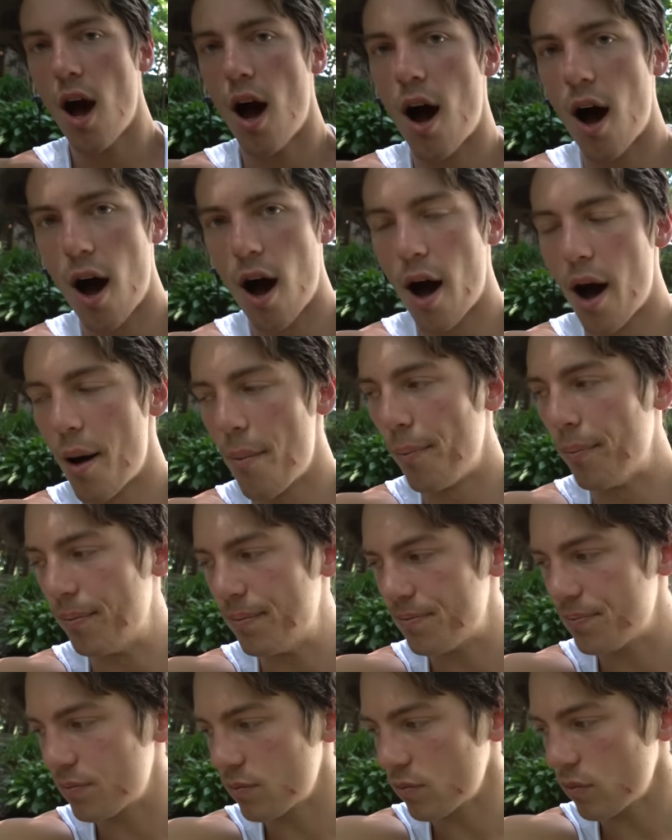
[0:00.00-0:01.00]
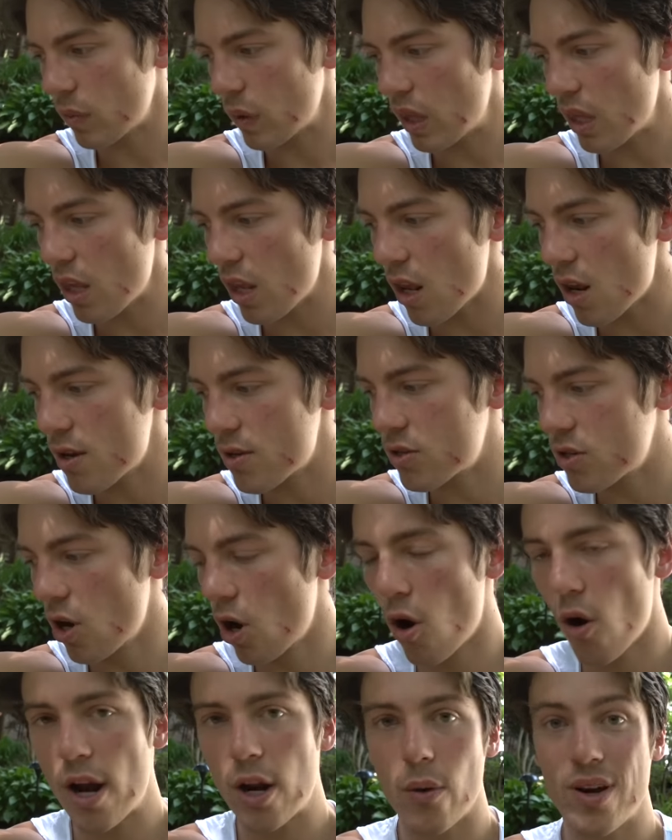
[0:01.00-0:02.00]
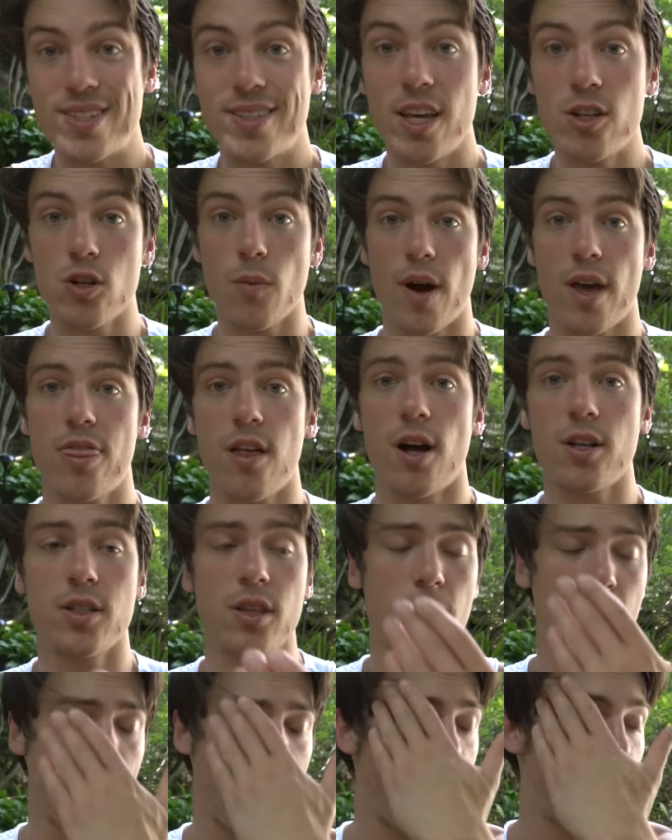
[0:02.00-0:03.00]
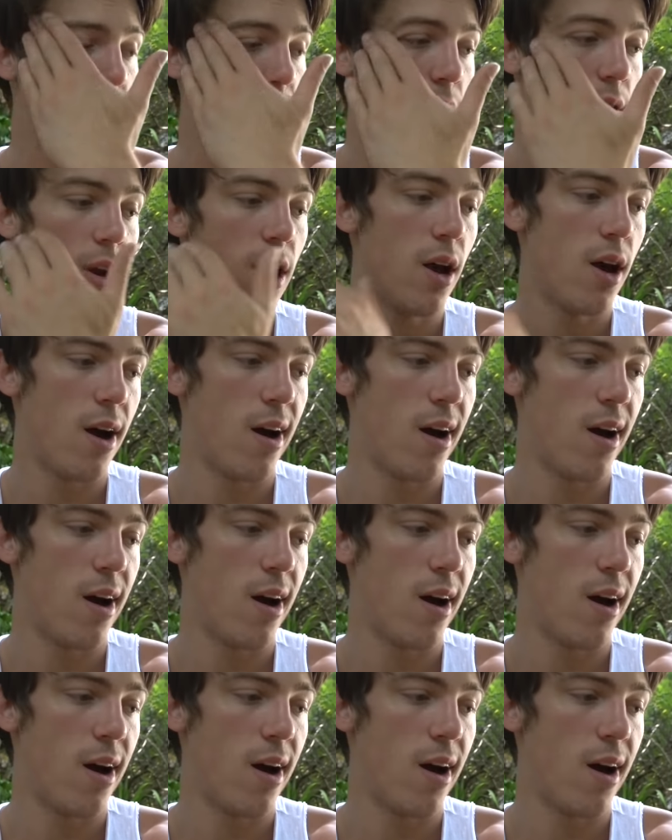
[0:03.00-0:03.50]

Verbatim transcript: Um, so anyways, these are my thoughts on the matter.